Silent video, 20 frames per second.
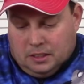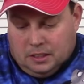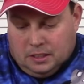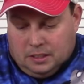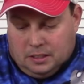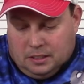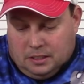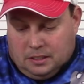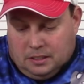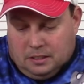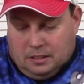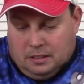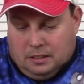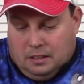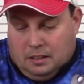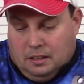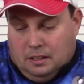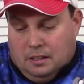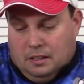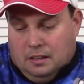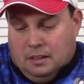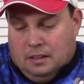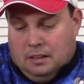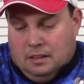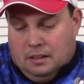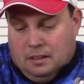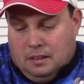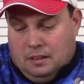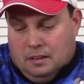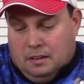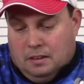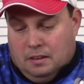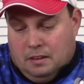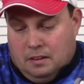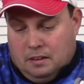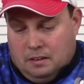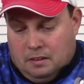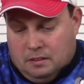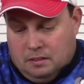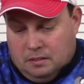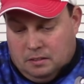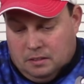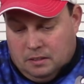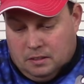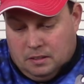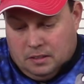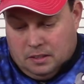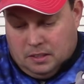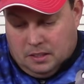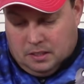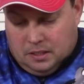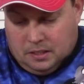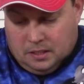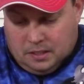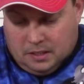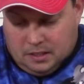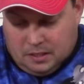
Nobody speaks.